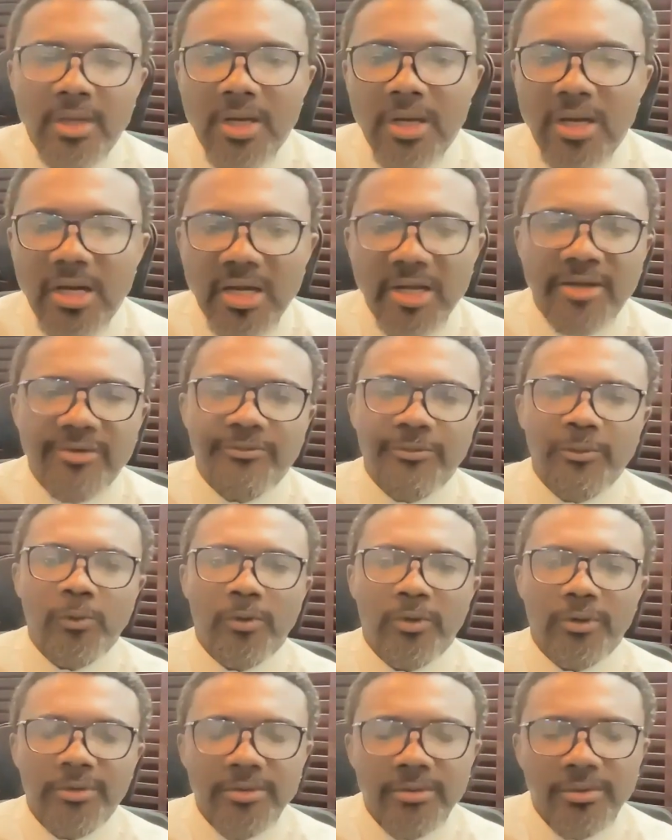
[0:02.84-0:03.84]
Hi,
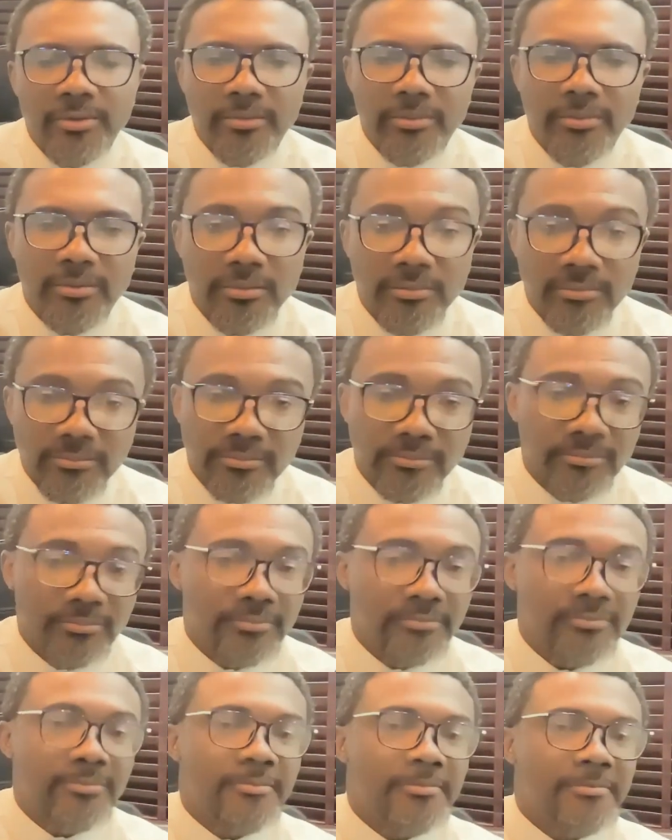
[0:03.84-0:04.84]
everyone.
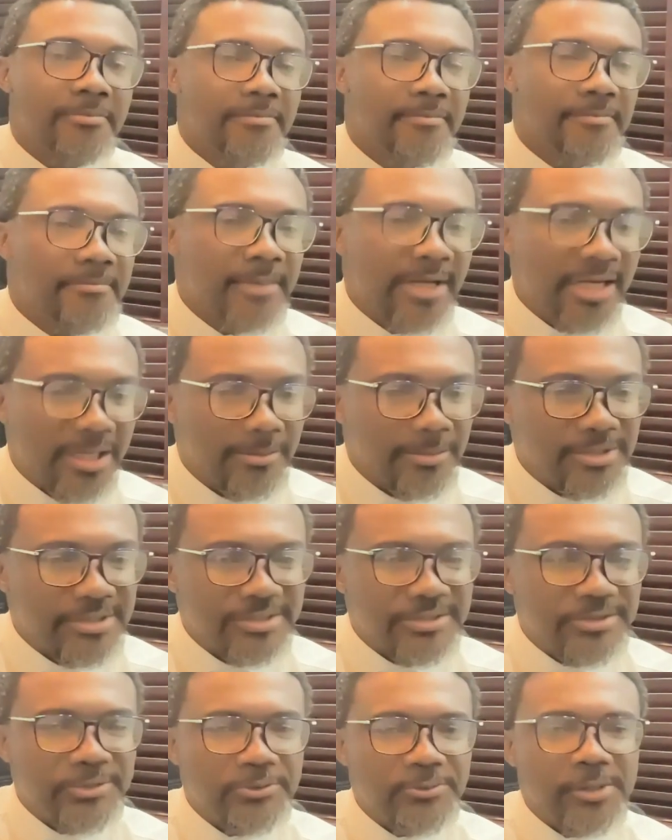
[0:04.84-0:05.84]
My name is
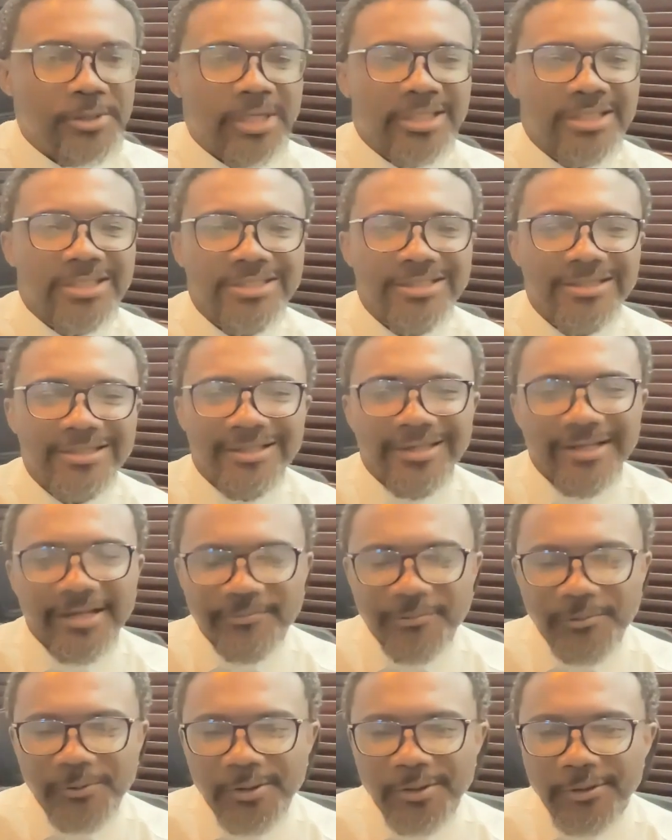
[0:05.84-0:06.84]
Ido Akinde.
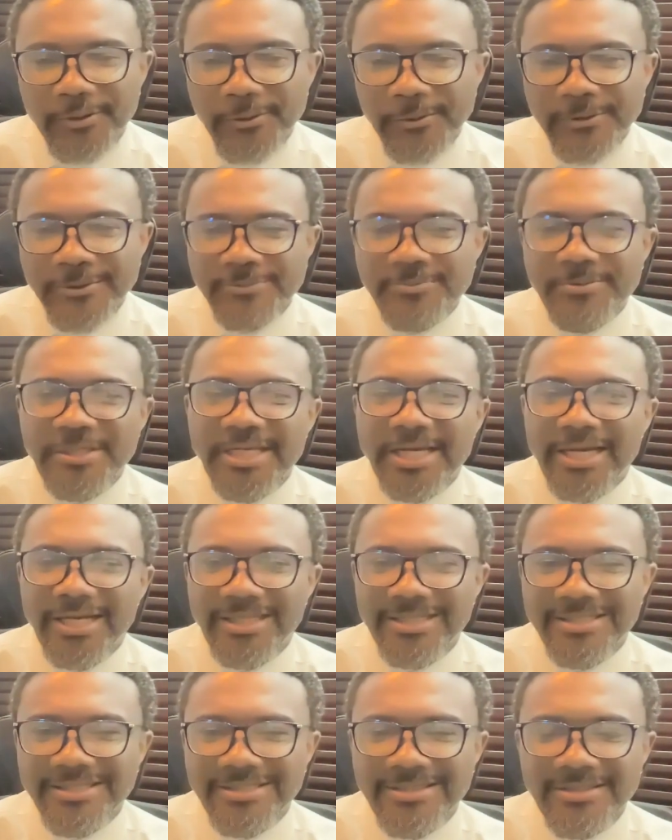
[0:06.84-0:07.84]
Everyone calls me
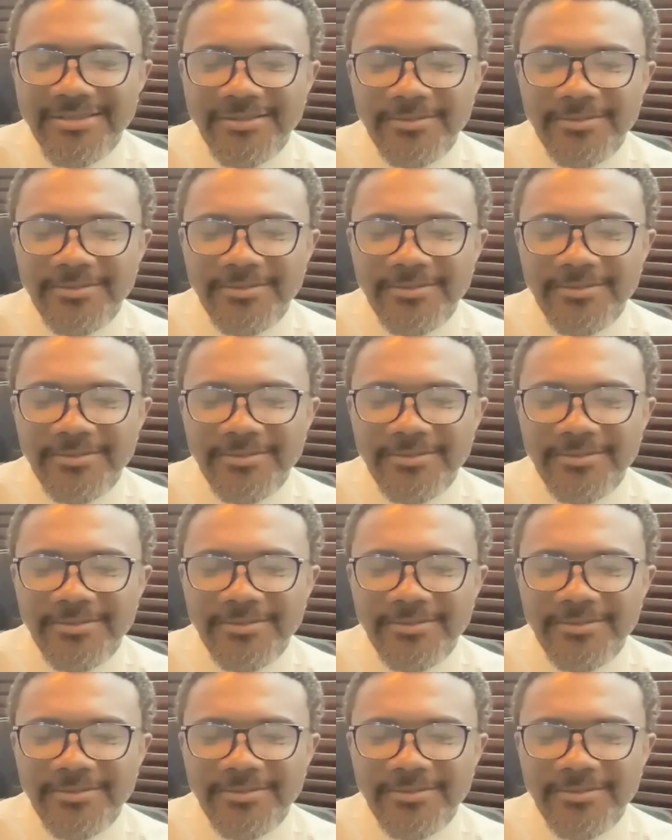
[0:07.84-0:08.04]
ID.